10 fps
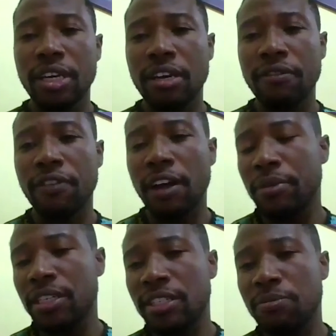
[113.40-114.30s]
equip
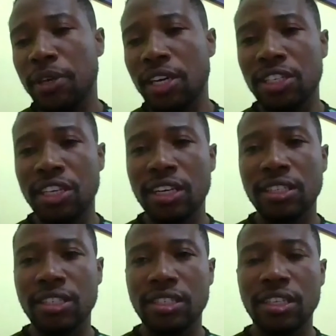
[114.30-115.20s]
families,
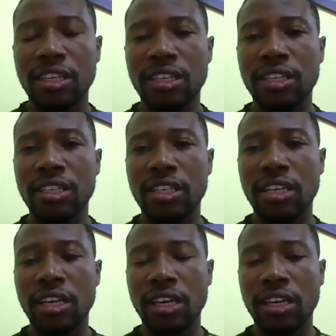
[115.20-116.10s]
patients, and
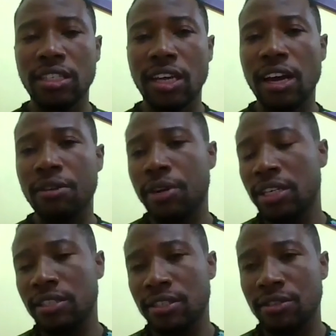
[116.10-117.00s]
the entire rare
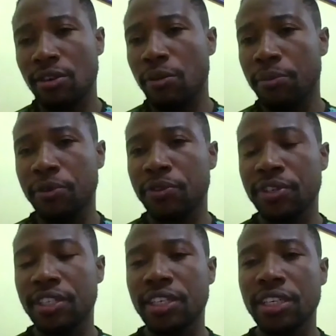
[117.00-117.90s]
disease
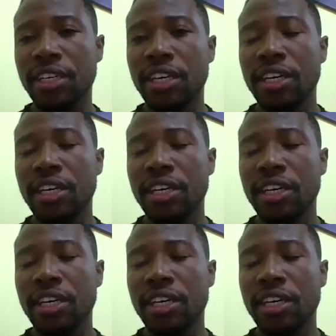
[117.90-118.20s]
community,